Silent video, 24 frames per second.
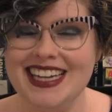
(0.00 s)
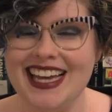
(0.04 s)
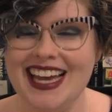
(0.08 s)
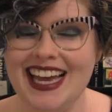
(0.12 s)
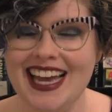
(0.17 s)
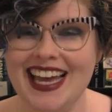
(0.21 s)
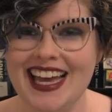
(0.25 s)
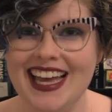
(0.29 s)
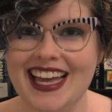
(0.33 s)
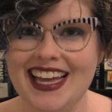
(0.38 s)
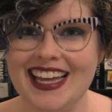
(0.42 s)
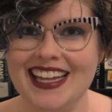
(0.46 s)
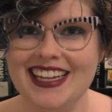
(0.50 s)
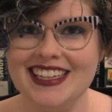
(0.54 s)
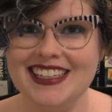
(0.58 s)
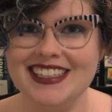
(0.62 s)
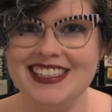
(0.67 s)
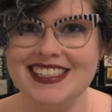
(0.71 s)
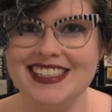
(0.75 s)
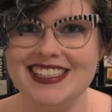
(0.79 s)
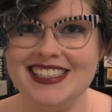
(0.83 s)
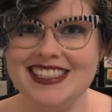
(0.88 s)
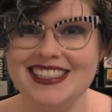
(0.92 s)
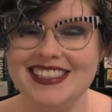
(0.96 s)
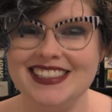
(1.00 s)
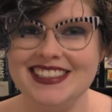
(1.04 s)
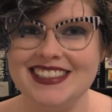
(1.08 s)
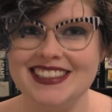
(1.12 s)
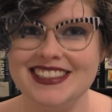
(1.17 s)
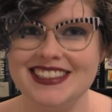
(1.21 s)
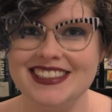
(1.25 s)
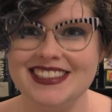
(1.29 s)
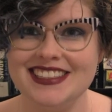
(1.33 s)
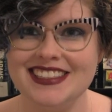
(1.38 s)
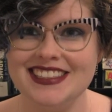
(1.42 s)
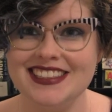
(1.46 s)
And
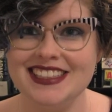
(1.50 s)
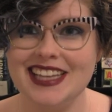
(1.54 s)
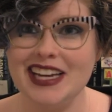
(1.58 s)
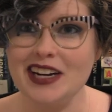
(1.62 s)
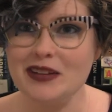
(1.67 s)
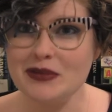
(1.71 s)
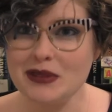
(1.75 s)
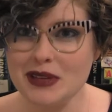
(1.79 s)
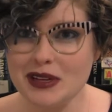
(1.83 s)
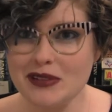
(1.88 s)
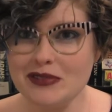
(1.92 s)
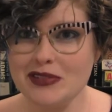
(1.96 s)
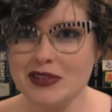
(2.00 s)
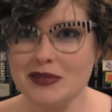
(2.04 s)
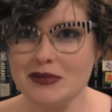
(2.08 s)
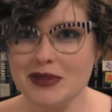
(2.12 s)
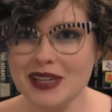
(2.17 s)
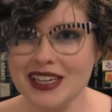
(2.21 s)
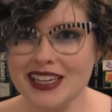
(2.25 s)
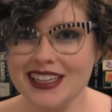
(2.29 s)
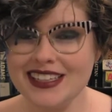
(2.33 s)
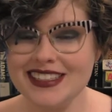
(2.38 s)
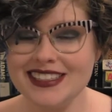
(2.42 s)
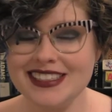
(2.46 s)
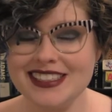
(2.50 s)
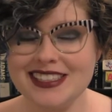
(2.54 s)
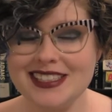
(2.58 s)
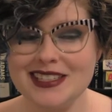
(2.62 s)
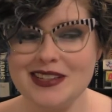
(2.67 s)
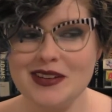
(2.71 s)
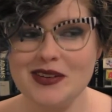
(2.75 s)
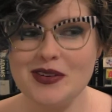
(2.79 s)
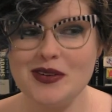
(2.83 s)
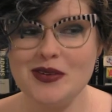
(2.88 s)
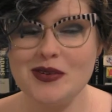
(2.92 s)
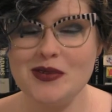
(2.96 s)
that'll be it for me.
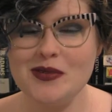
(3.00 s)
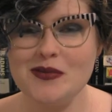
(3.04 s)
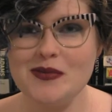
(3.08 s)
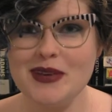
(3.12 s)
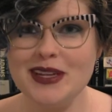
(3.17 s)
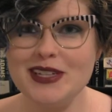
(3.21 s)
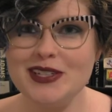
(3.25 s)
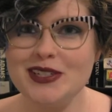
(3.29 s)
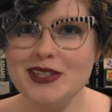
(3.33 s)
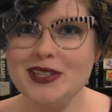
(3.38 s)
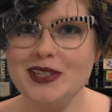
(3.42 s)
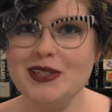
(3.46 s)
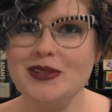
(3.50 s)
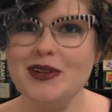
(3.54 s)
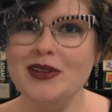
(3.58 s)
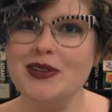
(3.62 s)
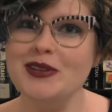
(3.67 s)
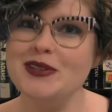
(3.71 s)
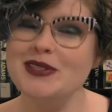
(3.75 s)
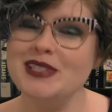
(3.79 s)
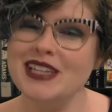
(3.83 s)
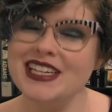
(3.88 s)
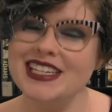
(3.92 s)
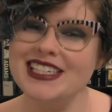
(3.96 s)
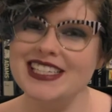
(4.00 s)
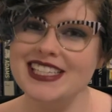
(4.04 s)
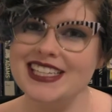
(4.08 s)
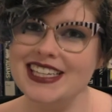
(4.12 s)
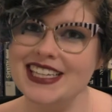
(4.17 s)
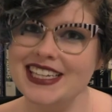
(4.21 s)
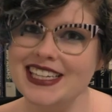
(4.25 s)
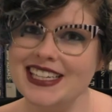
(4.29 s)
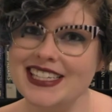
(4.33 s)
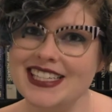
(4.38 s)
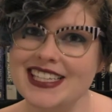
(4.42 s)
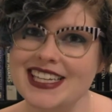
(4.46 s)
So make sure you do all those nice
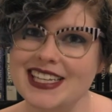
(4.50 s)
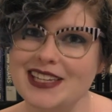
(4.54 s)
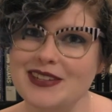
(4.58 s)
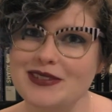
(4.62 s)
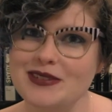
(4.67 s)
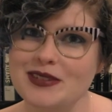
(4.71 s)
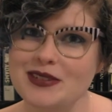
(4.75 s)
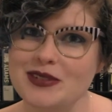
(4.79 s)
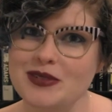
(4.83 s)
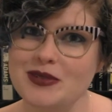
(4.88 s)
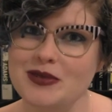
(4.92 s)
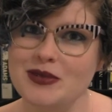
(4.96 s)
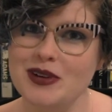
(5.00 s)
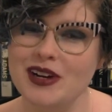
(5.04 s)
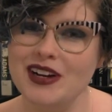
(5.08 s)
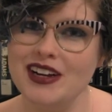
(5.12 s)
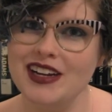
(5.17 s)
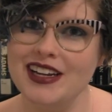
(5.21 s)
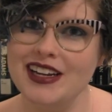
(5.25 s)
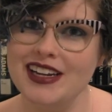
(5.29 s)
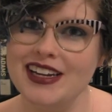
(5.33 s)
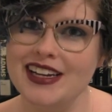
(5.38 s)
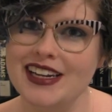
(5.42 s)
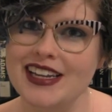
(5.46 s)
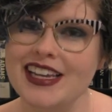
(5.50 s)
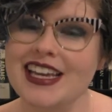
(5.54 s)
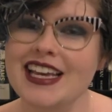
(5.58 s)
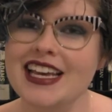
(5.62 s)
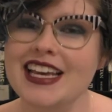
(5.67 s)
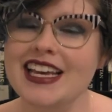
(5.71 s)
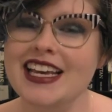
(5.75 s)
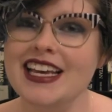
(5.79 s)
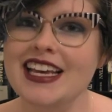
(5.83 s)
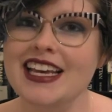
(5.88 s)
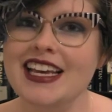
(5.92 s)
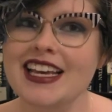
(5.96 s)
things that you do on
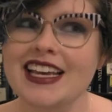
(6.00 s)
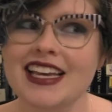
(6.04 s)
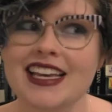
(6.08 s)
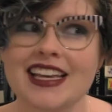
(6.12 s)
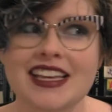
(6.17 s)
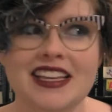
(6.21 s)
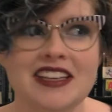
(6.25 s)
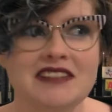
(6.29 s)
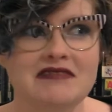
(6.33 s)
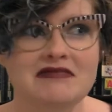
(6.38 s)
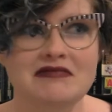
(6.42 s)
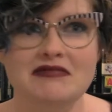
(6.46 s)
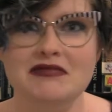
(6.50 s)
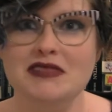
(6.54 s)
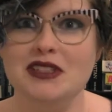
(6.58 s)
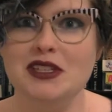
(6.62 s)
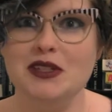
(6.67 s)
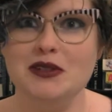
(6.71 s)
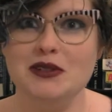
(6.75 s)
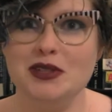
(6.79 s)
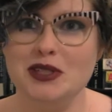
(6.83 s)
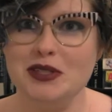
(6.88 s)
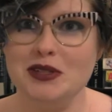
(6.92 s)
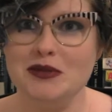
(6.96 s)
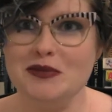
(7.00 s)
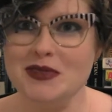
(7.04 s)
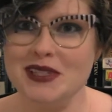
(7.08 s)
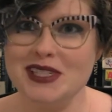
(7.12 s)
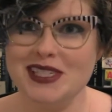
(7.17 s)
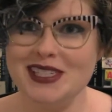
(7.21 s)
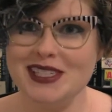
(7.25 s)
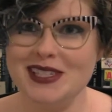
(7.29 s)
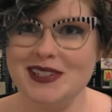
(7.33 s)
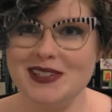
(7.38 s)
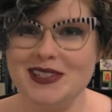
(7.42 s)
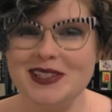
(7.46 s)
YouTube. This
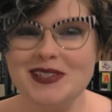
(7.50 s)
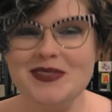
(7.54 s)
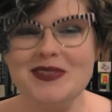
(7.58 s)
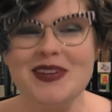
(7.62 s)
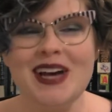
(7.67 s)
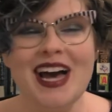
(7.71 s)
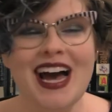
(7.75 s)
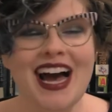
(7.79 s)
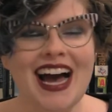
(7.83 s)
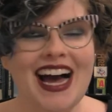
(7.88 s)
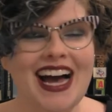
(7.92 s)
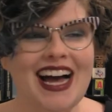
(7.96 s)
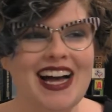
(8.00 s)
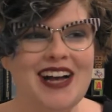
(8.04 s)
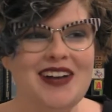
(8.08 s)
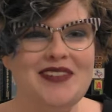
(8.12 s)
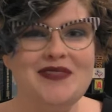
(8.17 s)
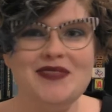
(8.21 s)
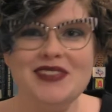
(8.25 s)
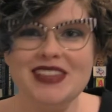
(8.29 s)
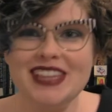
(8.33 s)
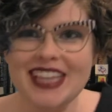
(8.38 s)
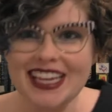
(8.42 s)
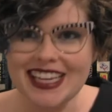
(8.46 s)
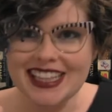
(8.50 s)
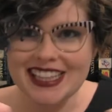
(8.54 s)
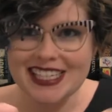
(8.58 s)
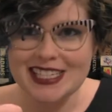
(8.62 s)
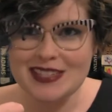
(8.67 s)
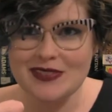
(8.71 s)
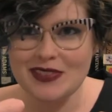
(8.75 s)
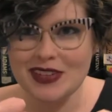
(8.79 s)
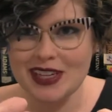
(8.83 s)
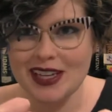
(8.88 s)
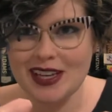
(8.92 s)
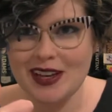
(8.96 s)
is YouTube. Like
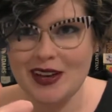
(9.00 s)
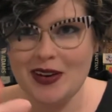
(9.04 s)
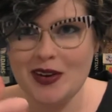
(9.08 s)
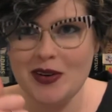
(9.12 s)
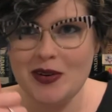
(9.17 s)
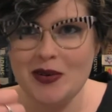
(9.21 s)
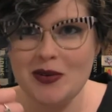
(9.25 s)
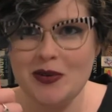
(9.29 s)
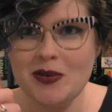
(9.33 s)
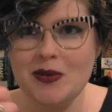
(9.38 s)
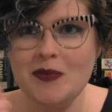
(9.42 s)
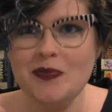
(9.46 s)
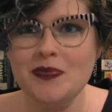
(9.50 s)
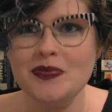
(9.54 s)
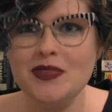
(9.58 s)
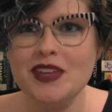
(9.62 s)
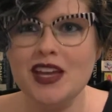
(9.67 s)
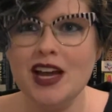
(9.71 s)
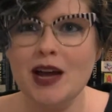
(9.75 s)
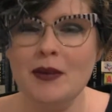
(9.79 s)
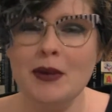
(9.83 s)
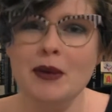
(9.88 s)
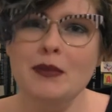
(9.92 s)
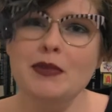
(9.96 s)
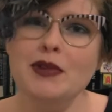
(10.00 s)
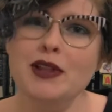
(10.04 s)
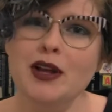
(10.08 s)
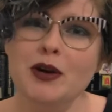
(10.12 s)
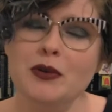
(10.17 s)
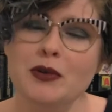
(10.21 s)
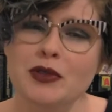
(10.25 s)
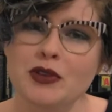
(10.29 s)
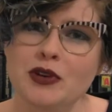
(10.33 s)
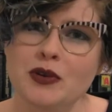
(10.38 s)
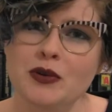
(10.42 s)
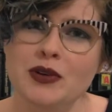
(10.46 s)
this video, comment below
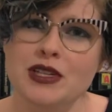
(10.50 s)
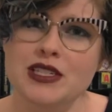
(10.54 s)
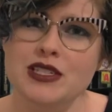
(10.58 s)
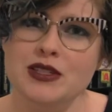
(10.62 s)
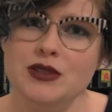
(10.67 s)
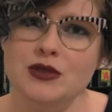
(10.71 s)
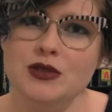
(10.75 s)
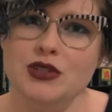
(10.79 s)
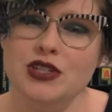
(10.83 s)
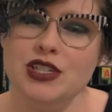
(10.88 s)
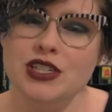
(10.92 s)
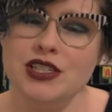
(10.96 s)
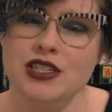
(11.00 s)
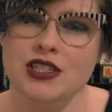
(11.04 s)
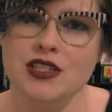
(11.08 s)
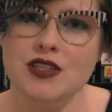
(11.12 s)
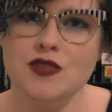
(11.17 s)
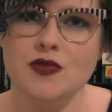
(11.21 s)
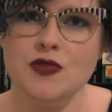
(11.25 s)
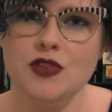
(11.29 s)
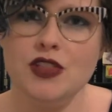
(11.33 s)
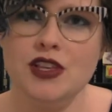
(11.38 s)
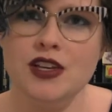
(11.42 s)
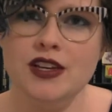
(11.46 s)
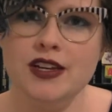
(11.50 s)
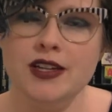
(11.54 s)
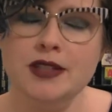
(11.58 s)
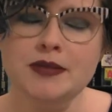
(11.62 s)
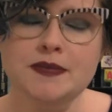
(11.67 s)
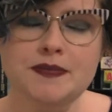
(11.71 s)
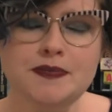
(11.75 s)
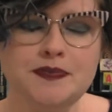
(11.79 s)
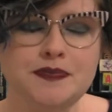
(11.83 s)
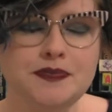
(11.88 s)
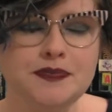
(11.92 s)
with your resolutions for the year,